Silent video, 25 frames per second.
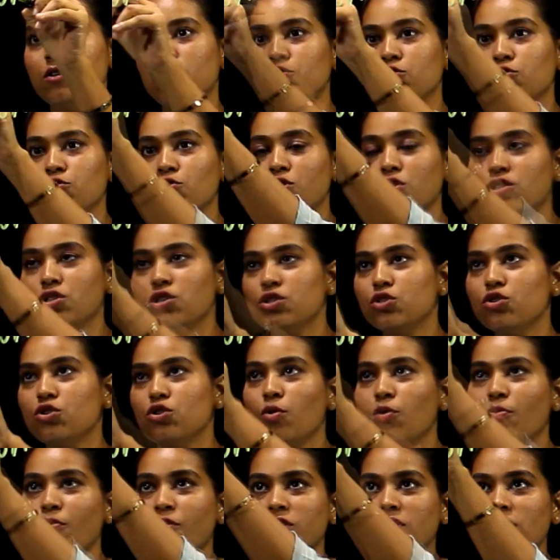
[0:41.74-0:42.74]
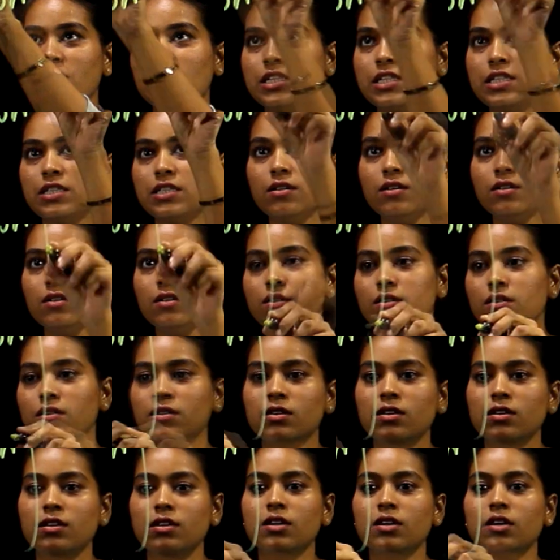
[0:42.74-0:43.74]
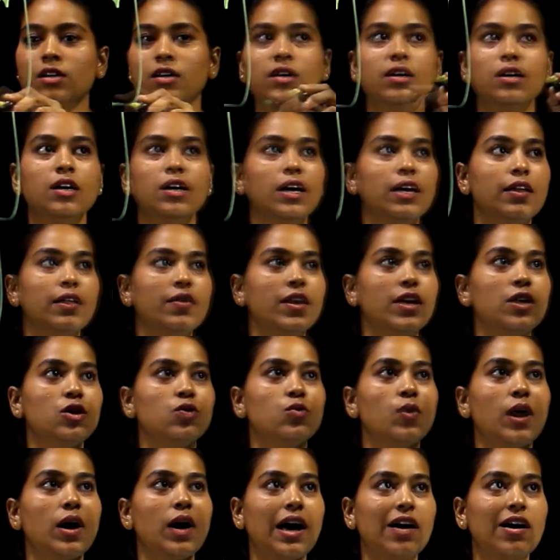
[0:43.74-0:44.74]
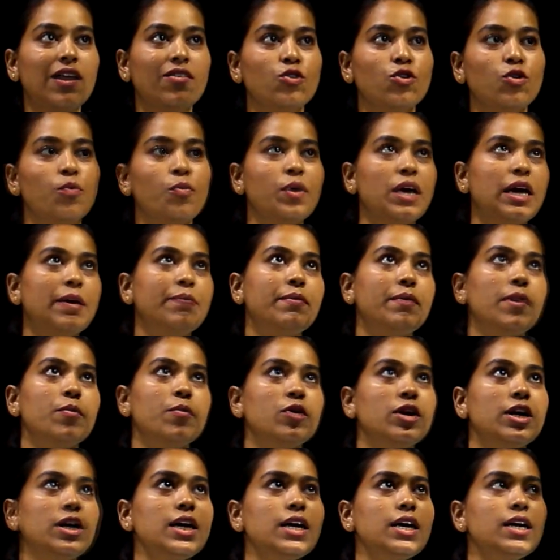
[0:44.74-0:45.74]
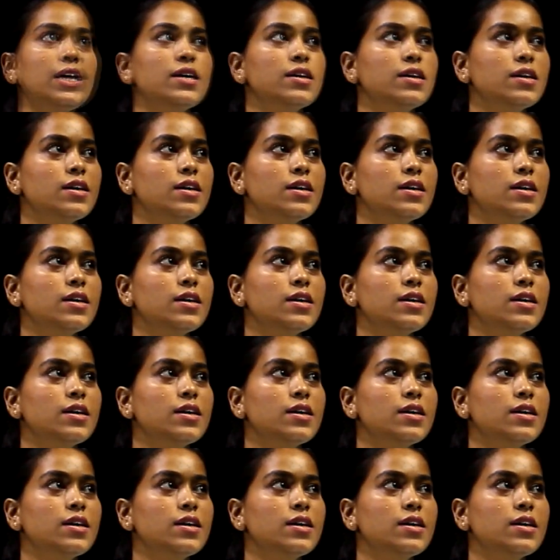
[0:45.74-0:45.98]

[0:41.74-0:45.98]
So this is your processor and then you have your main memory.